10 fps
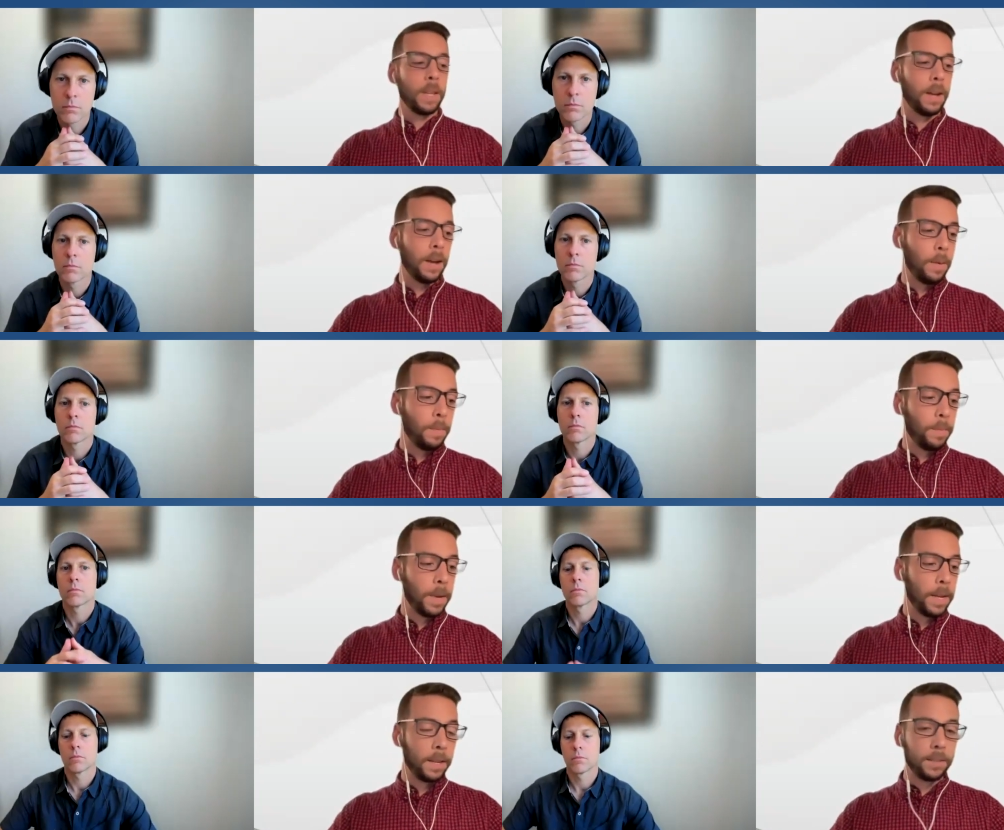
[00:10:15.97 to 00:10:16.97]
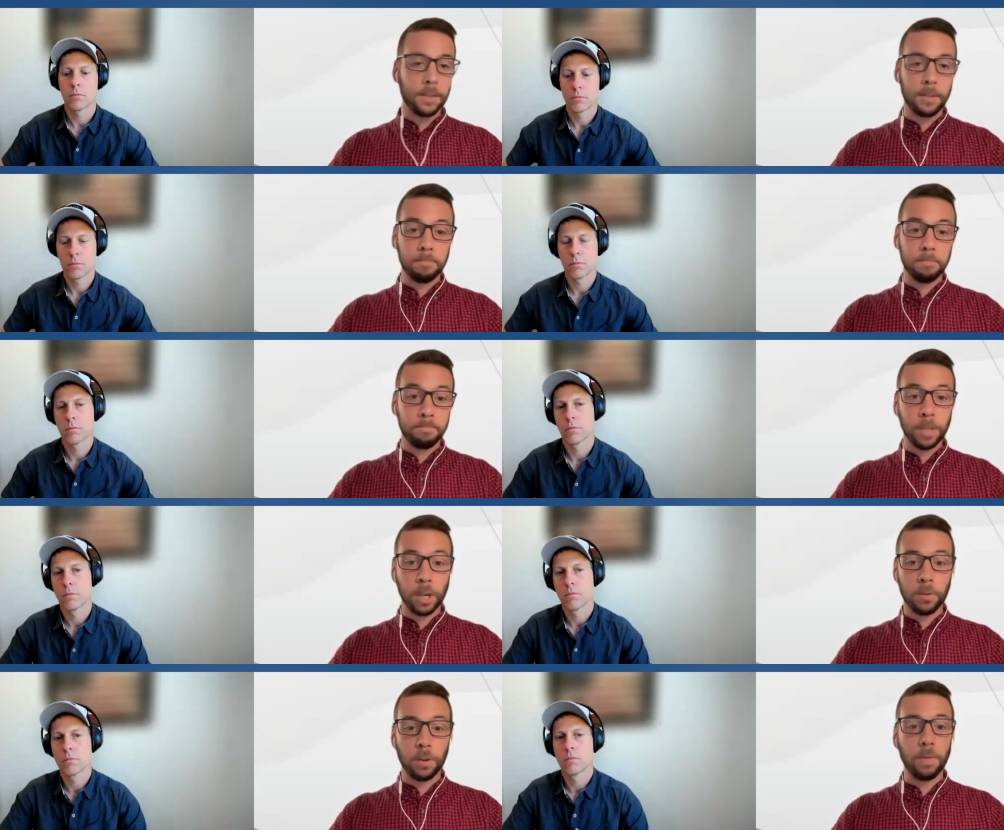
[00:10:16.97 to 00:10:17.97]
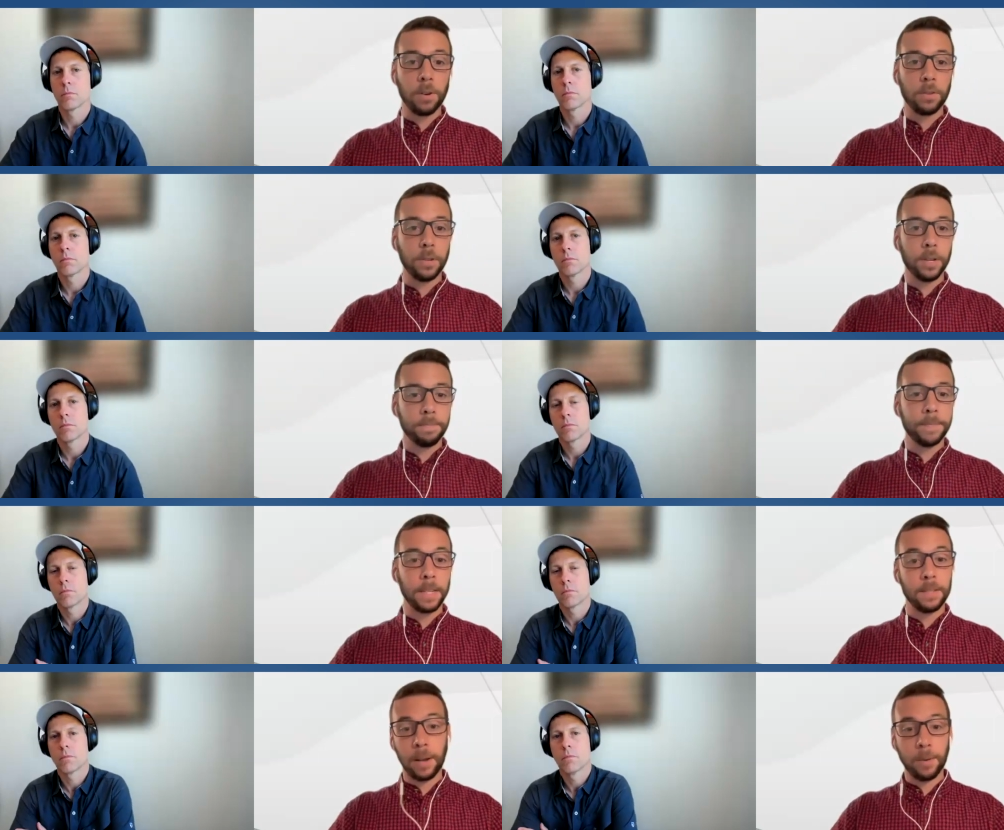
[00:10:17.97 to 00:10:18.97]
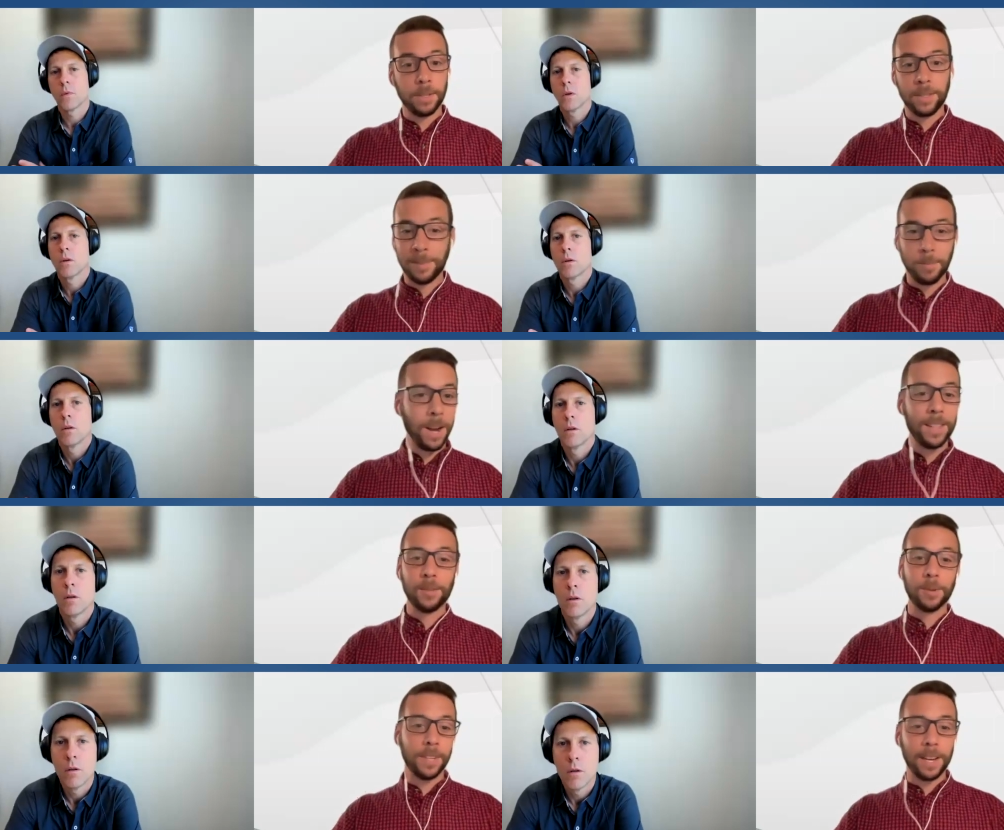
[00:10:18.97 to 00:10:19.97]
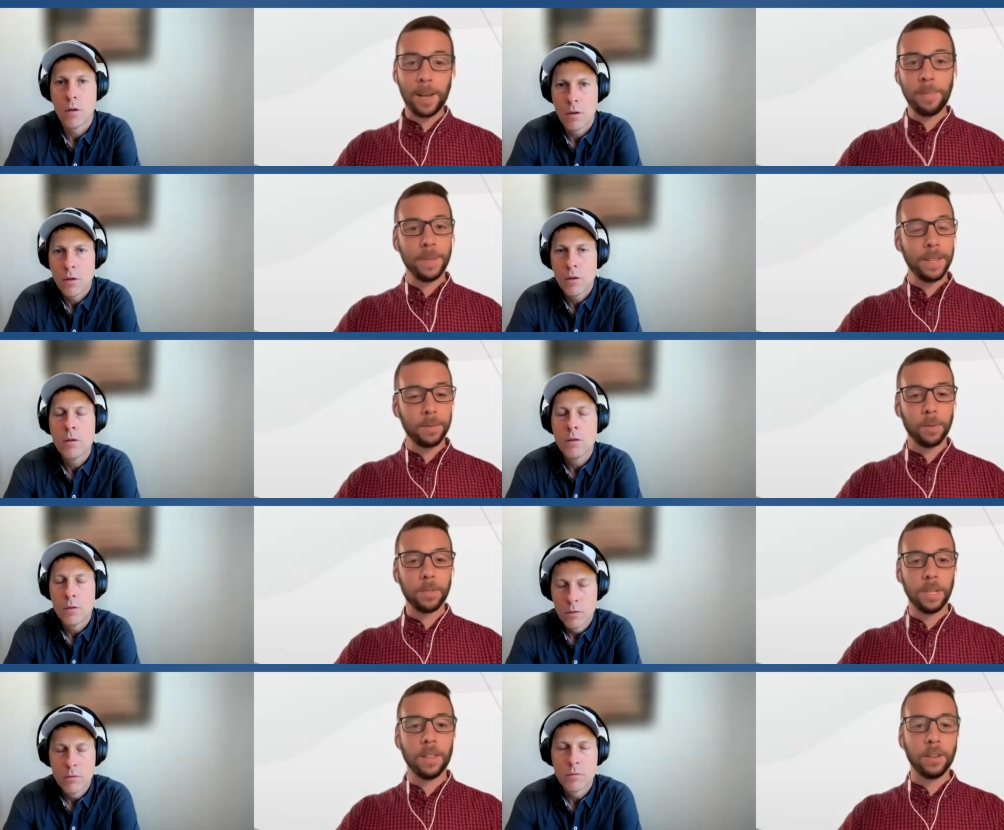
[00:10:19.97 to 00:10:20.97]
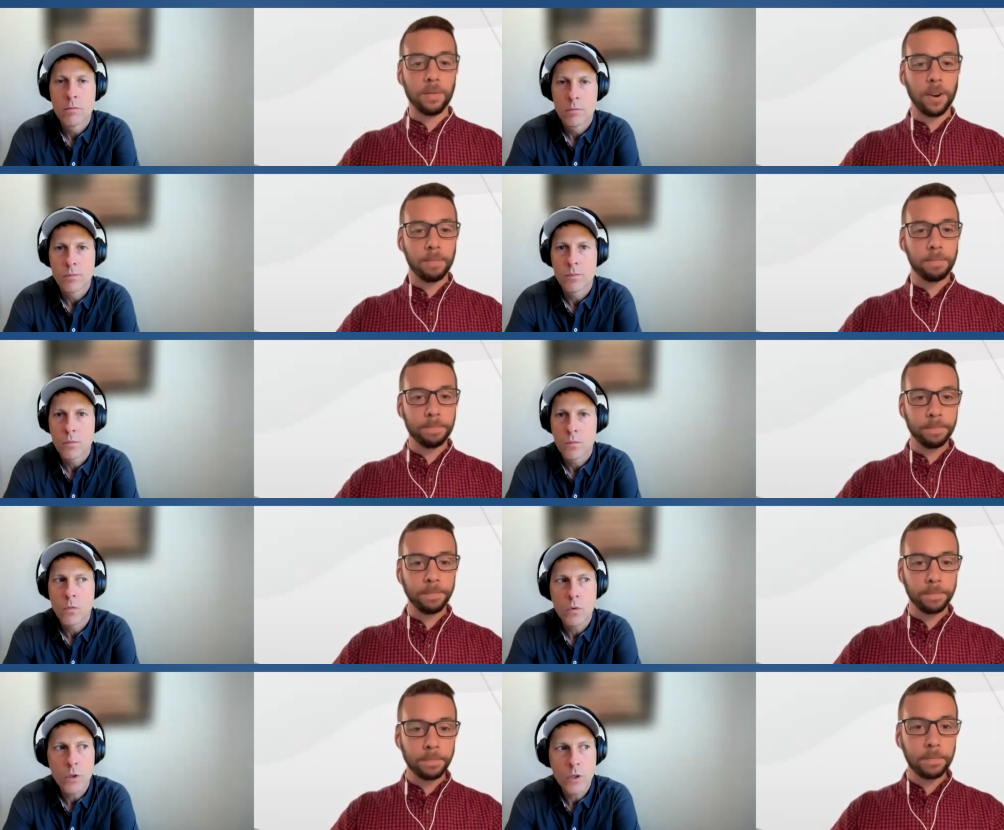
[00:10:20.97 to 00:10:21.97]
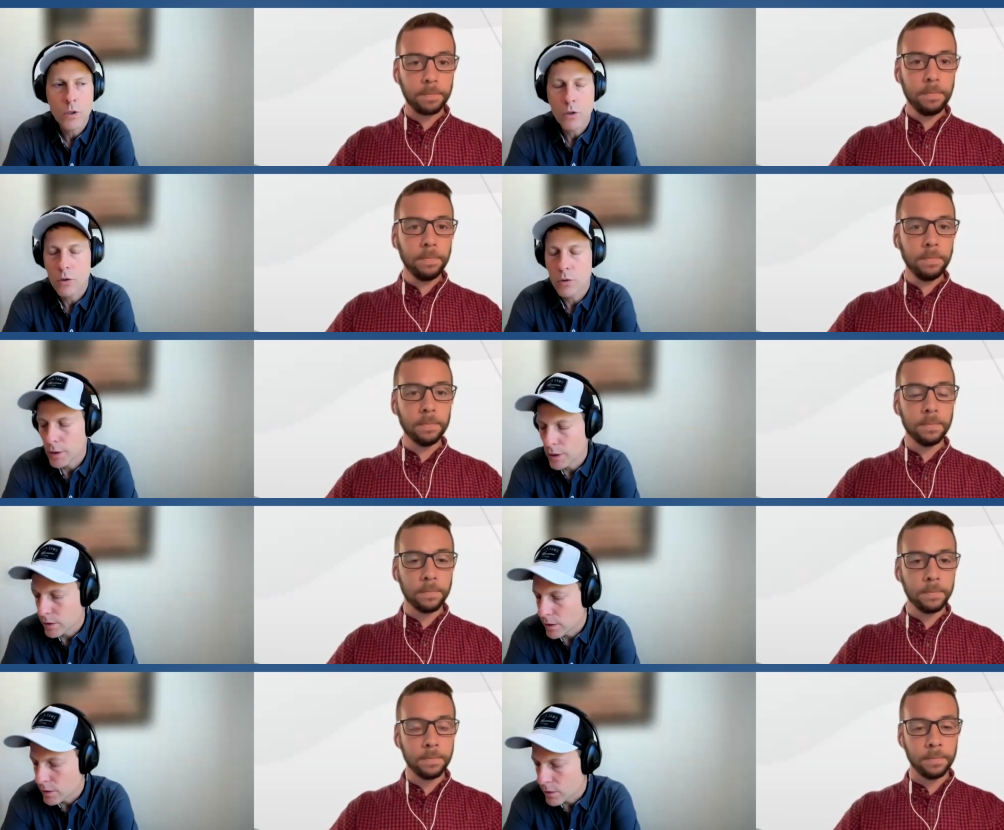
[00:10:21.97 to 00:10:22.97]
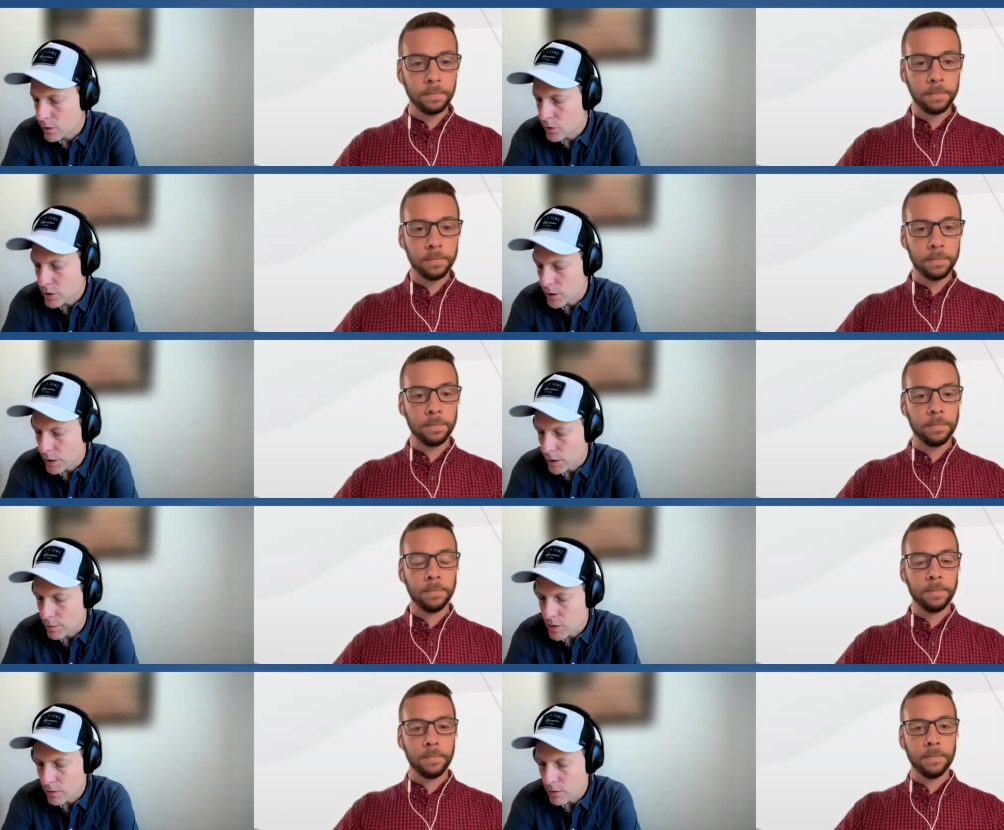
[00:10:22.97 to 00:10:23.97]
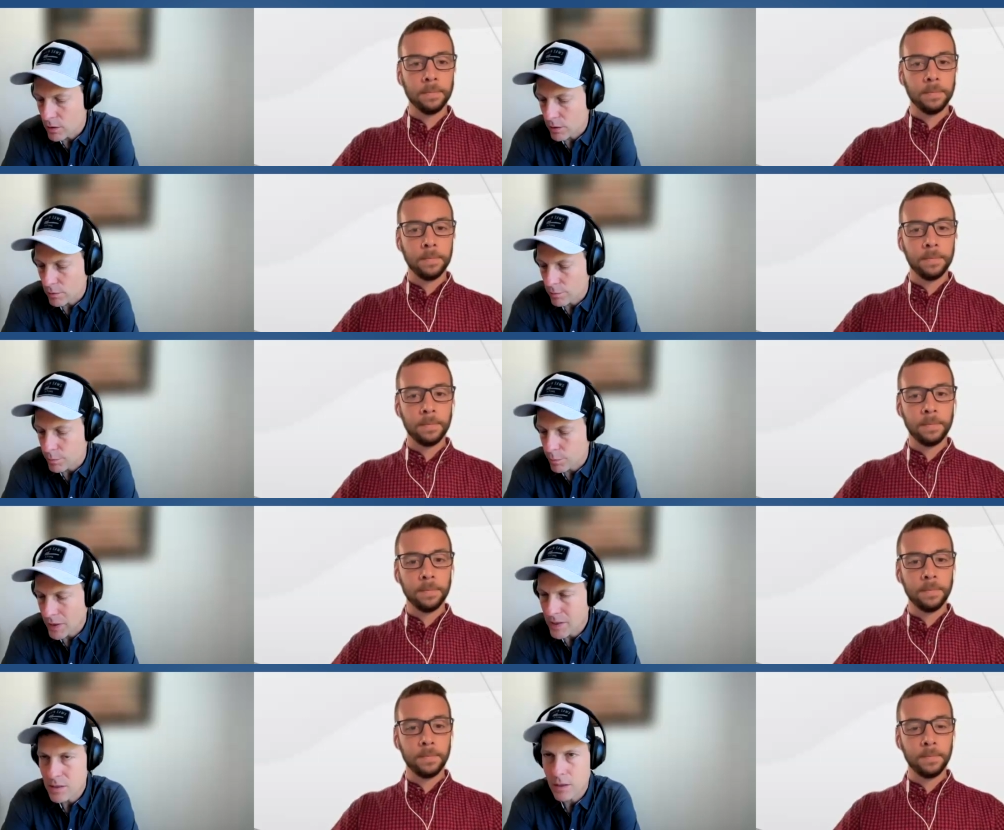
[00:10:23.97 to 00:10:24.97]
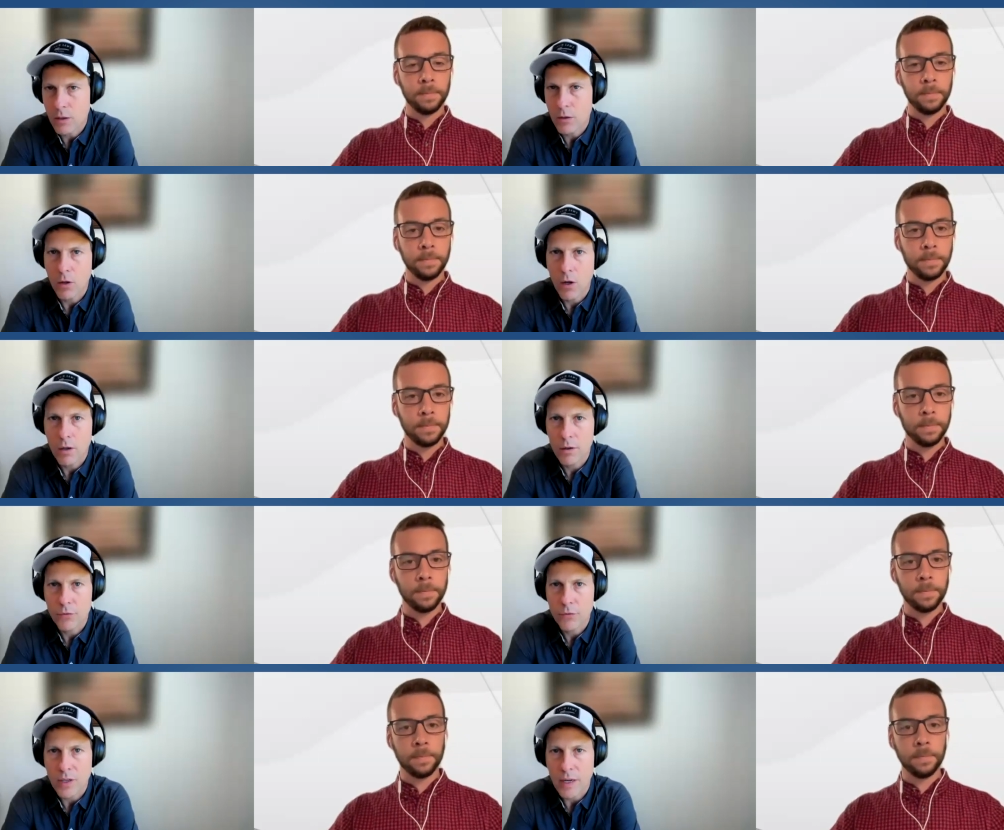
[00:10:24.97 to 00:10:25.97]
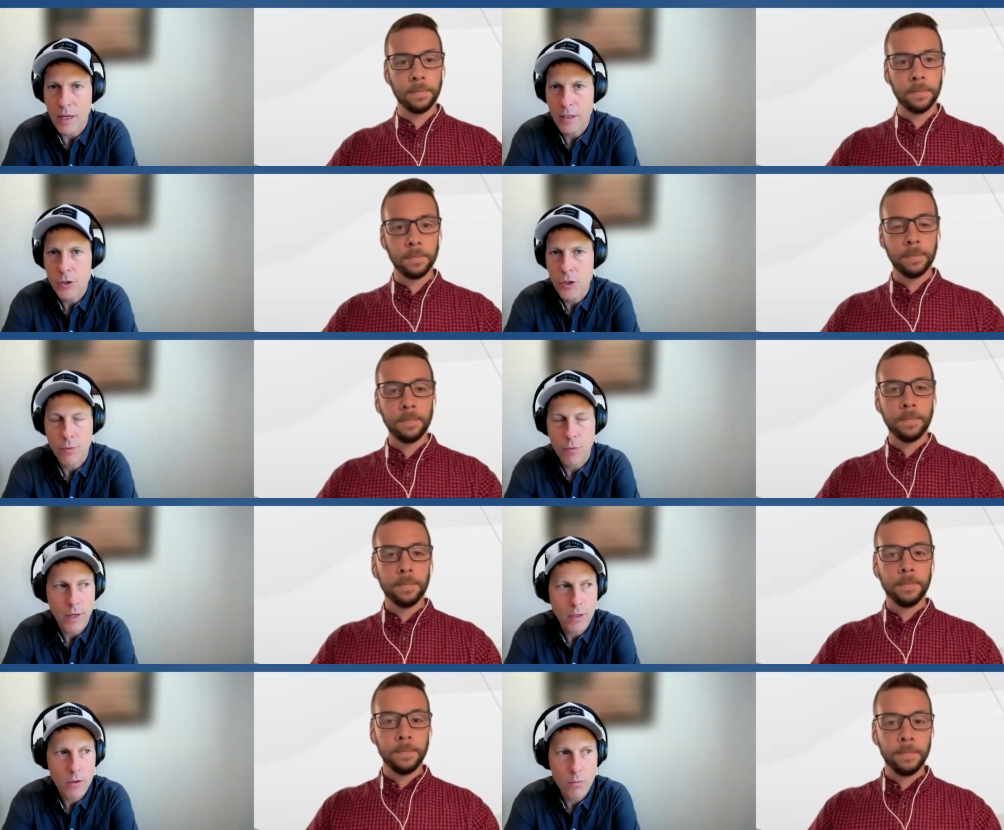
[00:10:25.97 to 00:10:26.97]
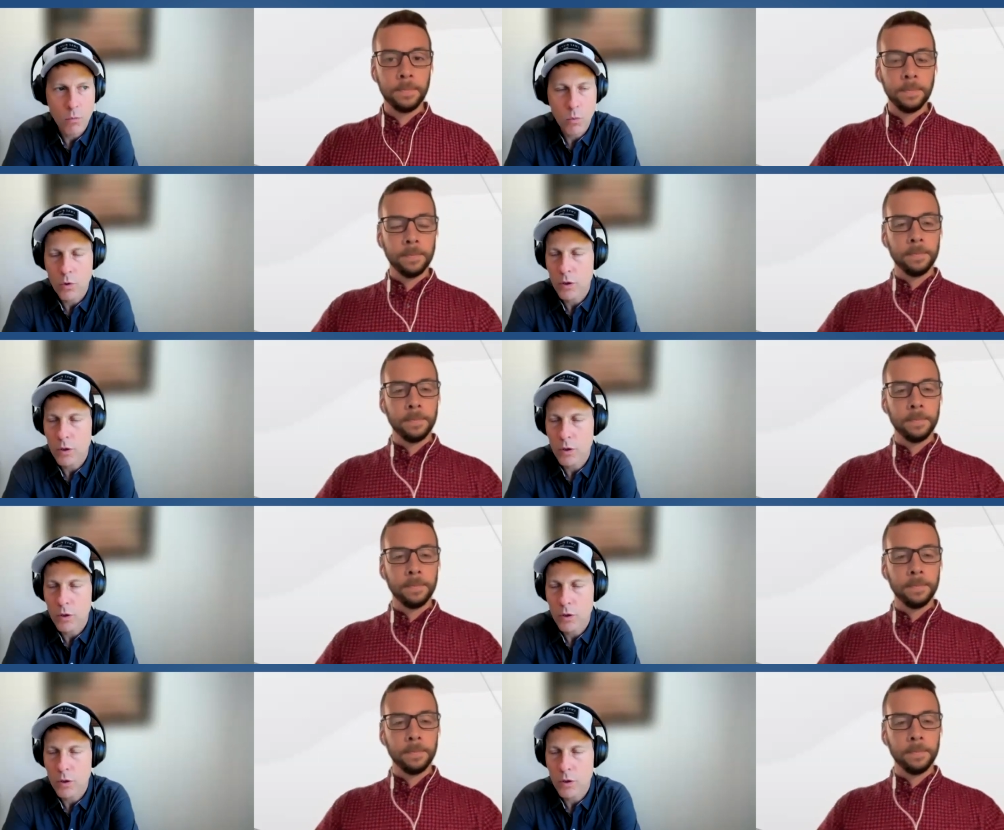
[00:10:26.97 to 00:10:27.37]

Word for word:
Speaker 1: Um, and that's, you know, so far so good. That's, that was why these were set up. And that's what we're seeing thus far.
Speaker 2: Well, you know, it, it's interesting. It comes down to the basic law of psychology, right? The more